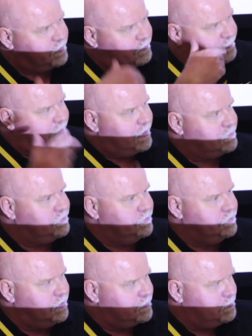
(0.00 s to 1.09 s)
and I went back
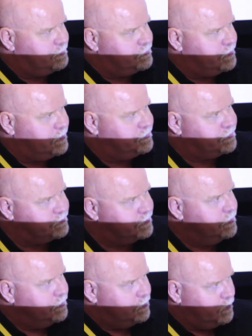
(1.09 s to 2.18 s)
to Dr. Petrella. She goes,
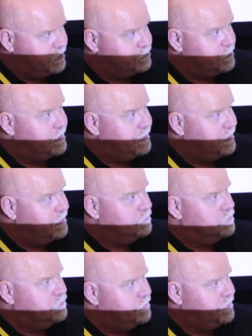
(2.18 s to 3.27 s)
"I want to try it again.
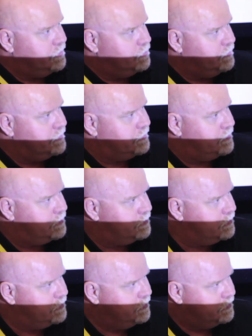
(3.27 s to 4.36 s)
We'll do it here with
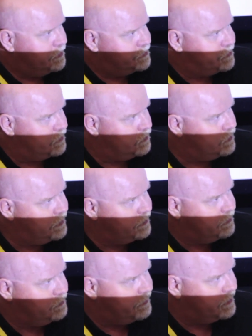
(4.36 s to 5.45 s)
the steroid
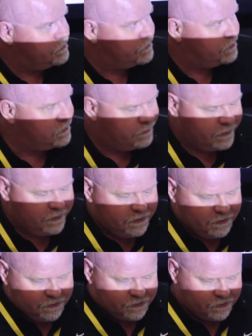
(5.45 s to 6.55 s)
and Benadryl."
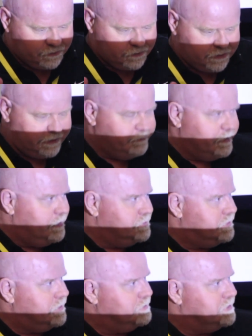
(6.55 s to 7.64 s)
So I left my
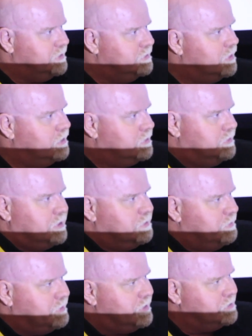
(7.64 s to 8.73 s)
house. I thought I was going to die. That could
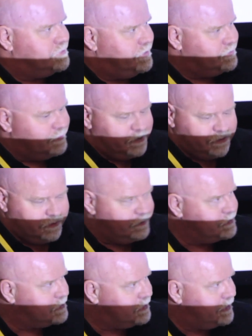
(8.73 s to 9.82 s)
be my last day, so I made sure it
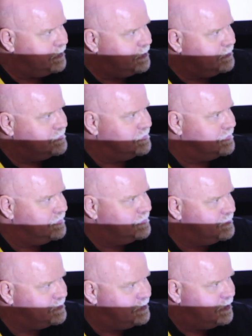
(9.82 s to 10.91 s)
was clean in the house in case
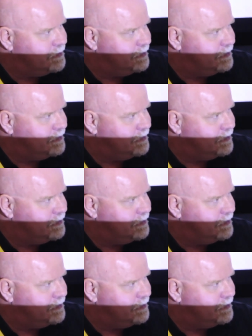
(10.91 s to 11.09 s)
it was dead.